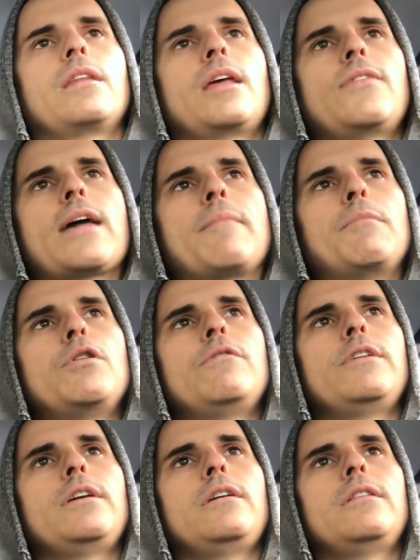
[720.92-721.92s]
in that
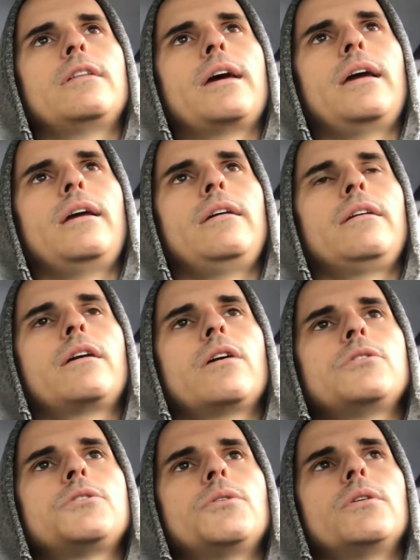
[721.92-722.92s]
movie they
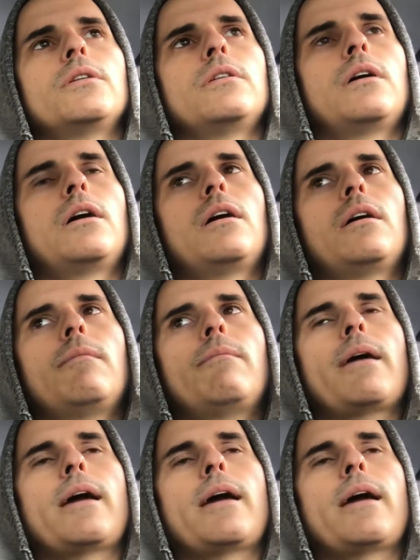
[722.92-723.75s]
go to a